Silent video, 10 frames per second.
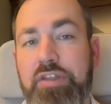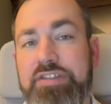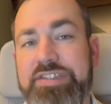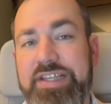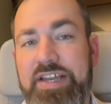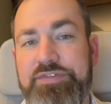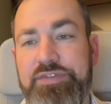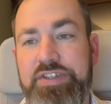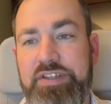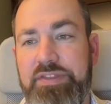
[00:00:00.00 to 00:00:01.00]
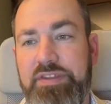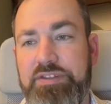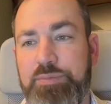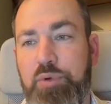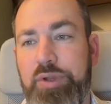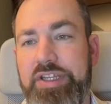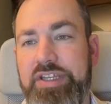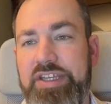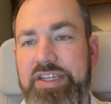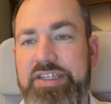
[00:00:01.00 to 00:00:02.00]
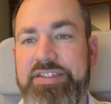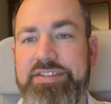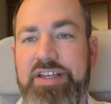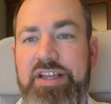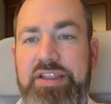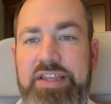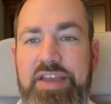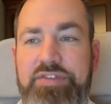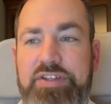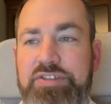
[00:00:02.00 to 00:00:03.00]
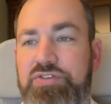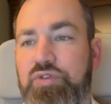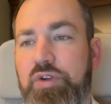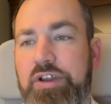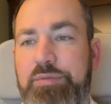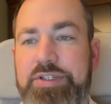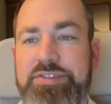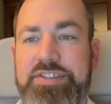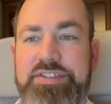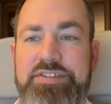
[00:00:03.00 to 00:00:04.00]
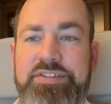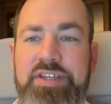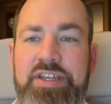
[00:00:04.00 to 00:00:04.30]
that's left of it at this point is 11 historic buildings.